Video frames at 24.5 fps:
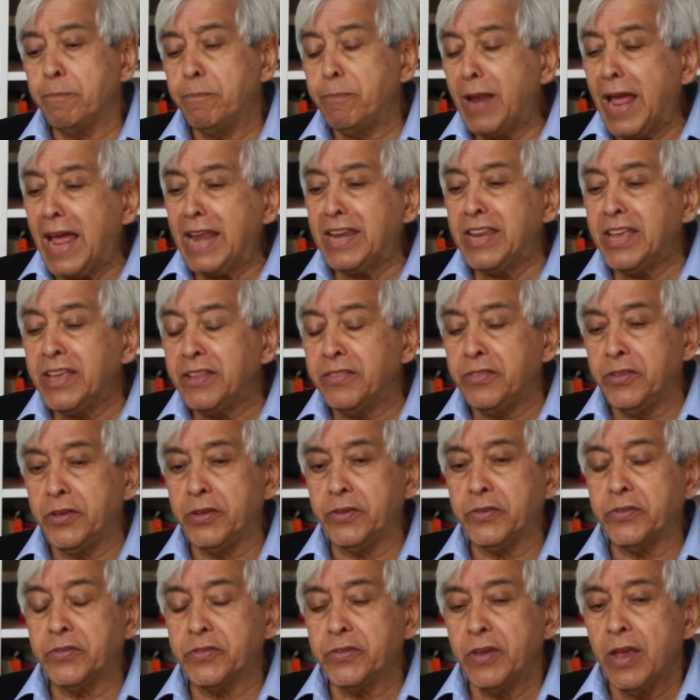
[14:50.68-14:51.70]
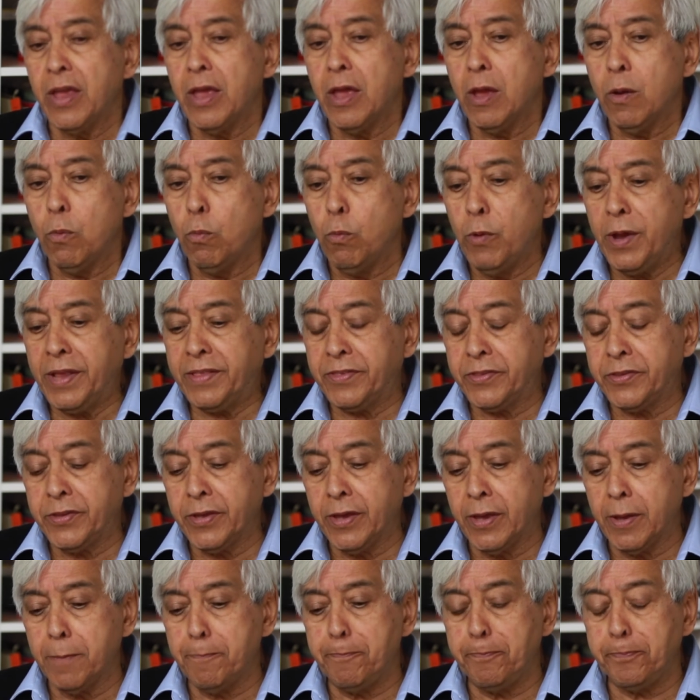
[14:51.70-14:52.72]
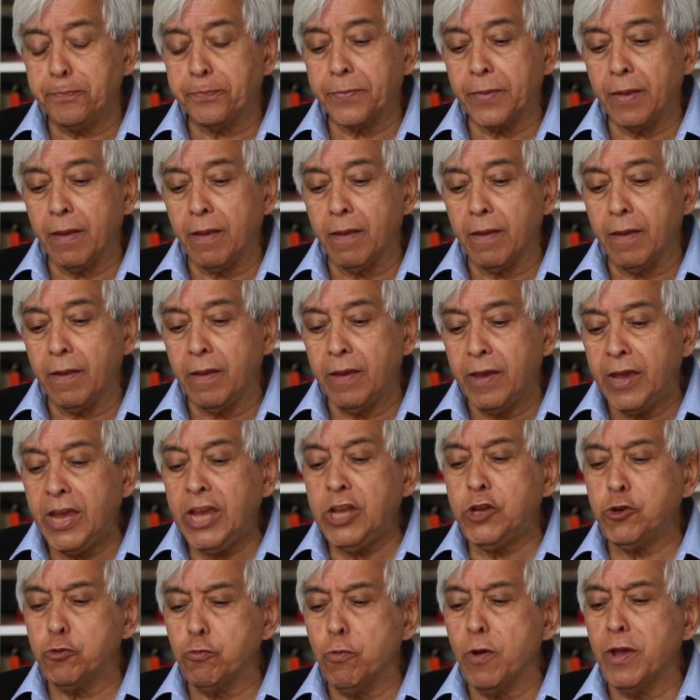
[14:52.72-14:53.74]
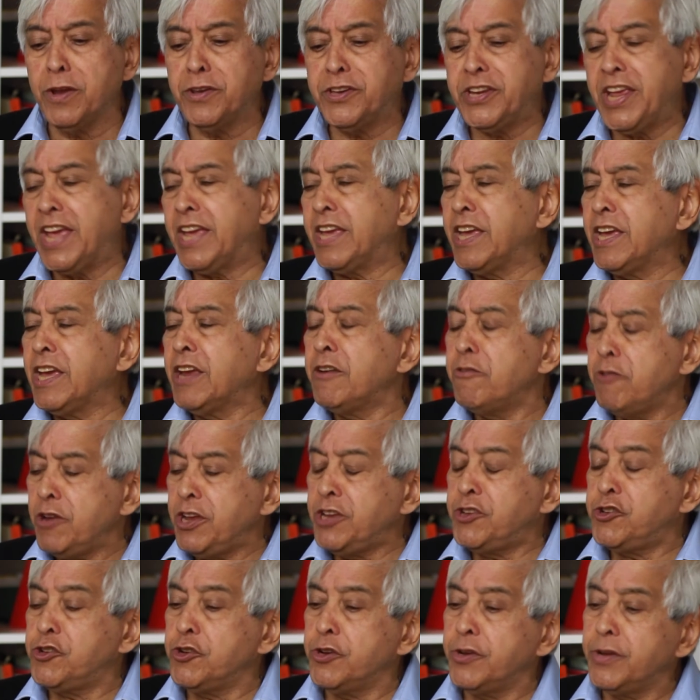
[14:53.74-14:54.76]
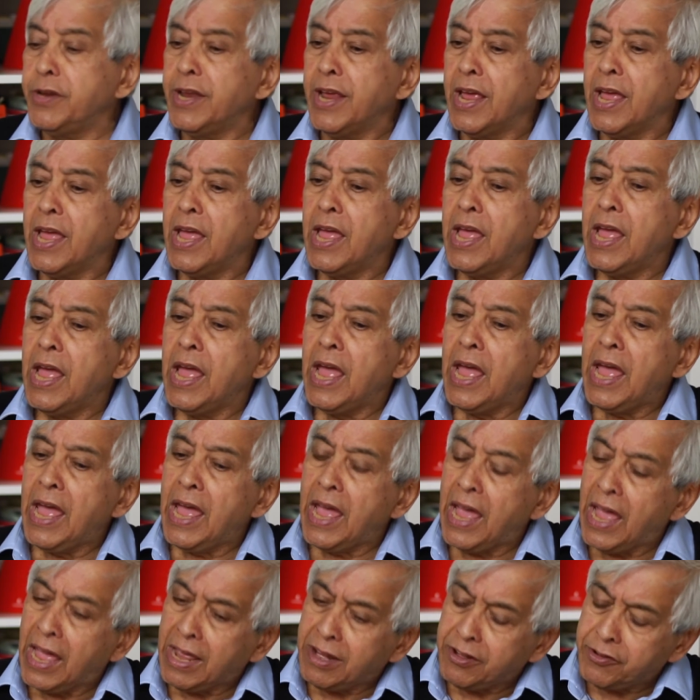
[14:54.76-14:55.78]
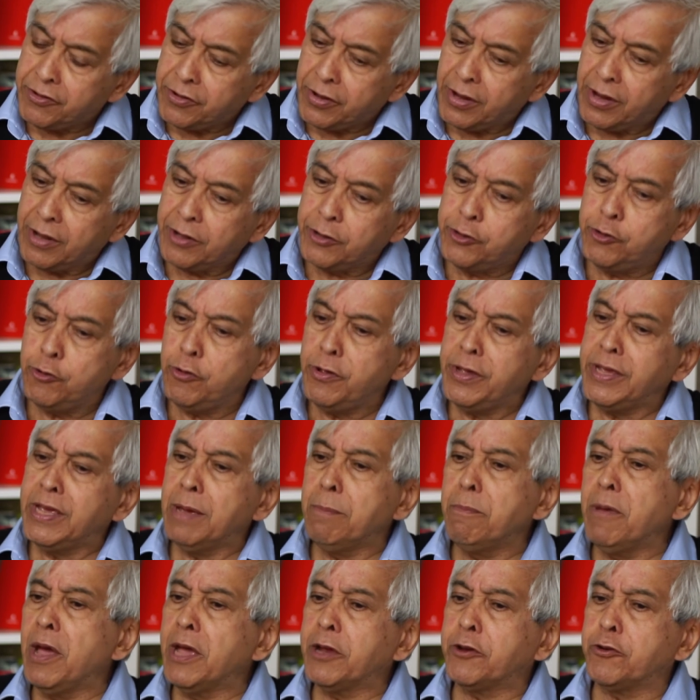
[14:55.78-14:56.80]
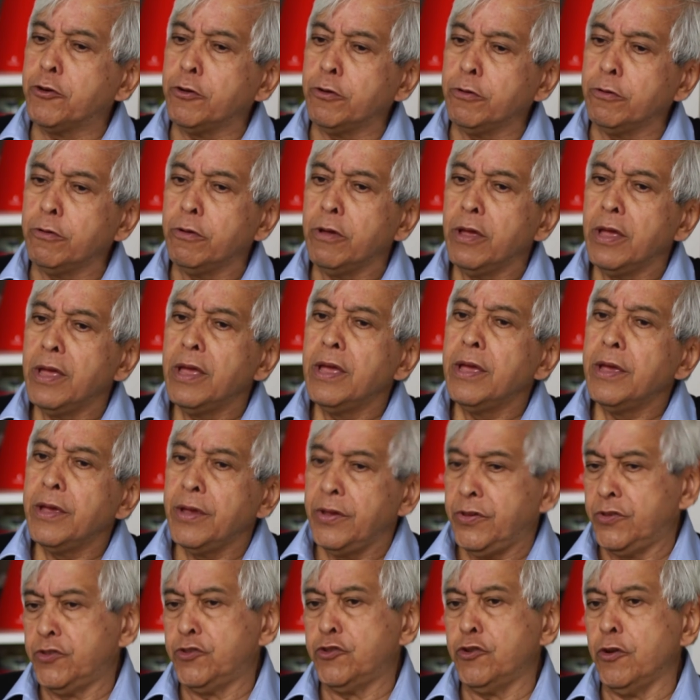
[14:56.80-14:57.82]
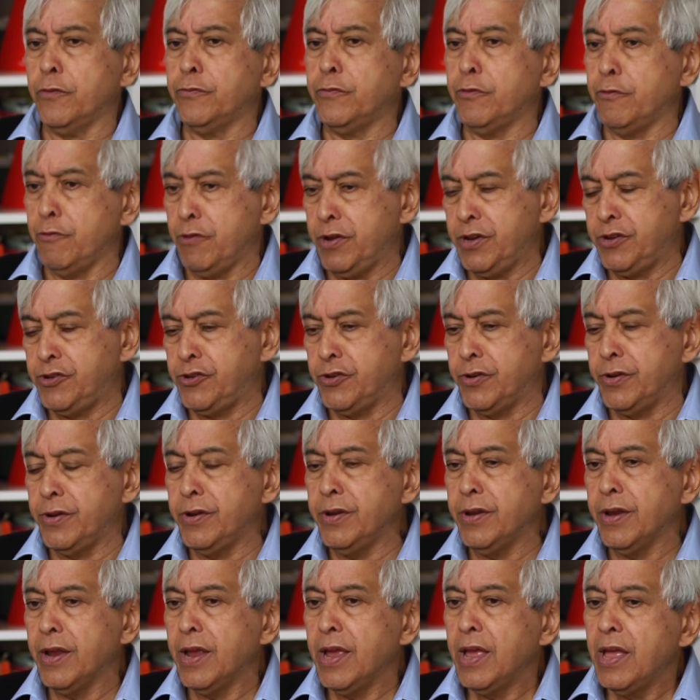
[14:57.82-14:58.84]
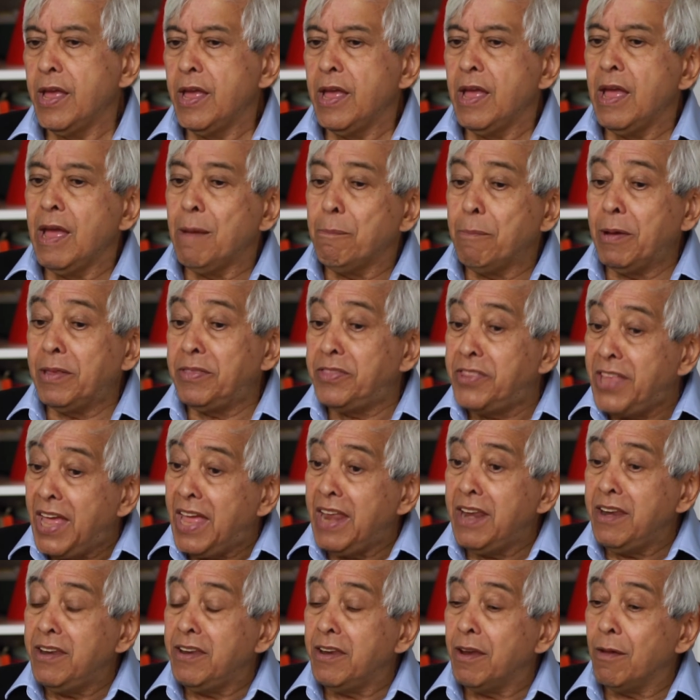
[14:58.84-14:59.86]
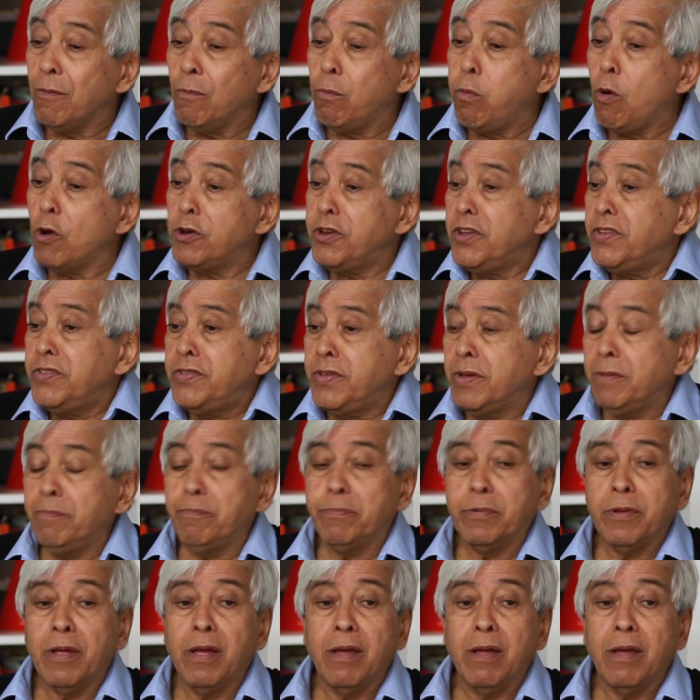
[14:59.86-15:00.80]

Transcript: planning this with each one taking a region and doing a micro history of the region. But then what is the